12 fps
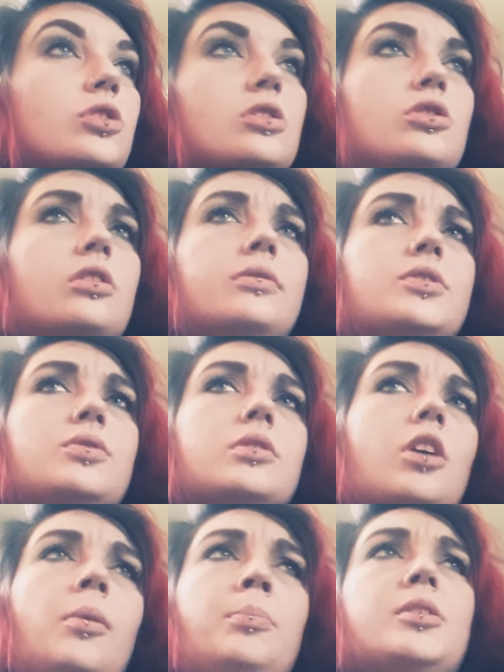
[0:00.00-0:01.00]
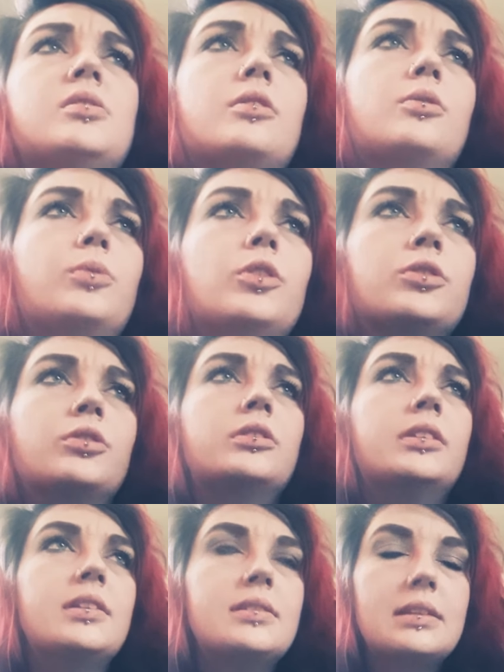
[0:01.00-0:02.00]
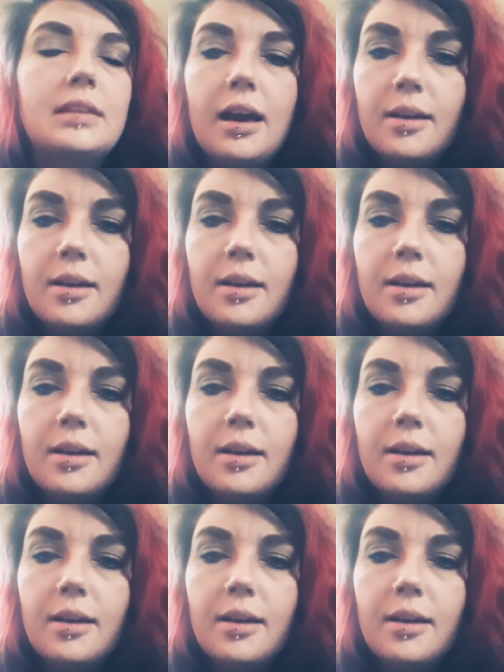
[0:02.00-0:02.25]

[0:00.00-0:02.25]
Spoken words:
deserve to encompass her world and this and that.